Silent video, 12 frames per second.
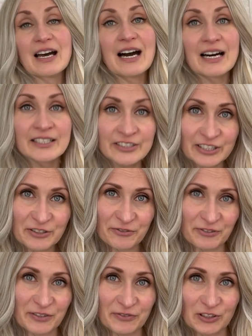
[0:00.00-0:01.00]
under
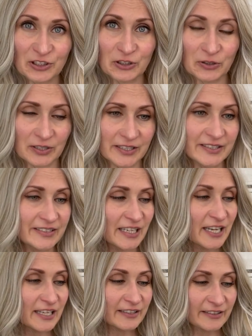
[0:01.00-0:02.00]
$50.
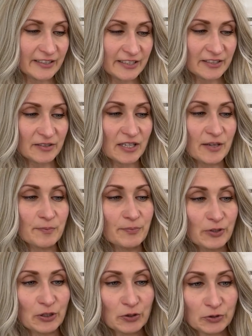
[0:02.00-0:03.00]
This
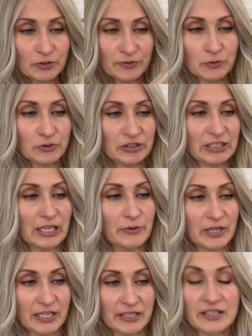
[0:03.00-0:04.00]
beautiful style
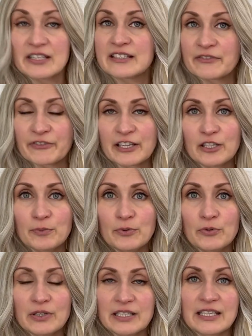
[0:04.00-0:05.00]
here is
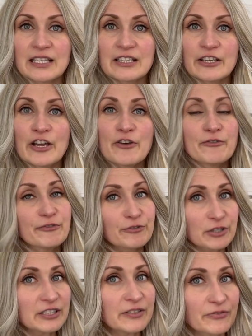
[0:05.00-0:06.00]
available in
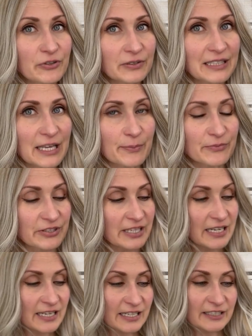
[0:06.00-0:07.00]
3 different lengths.
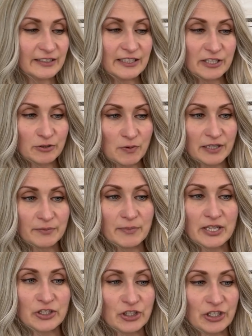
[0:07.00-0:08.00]
This one
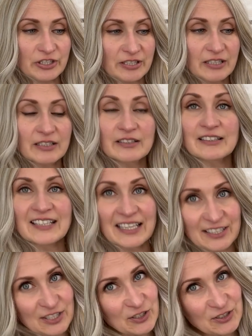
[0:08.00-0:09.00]
measures
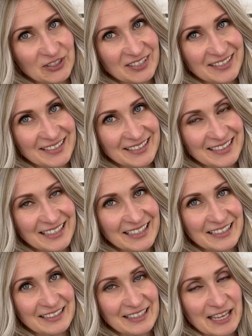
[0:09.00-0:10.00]
10 inches
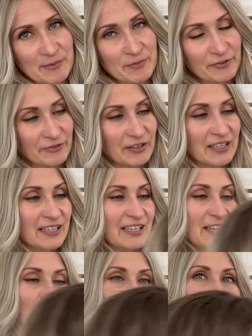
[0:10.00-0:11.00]
in length.
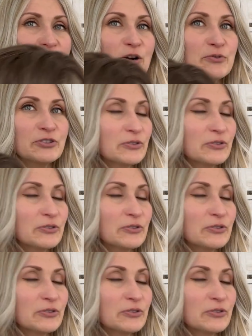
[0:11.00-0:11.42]
We also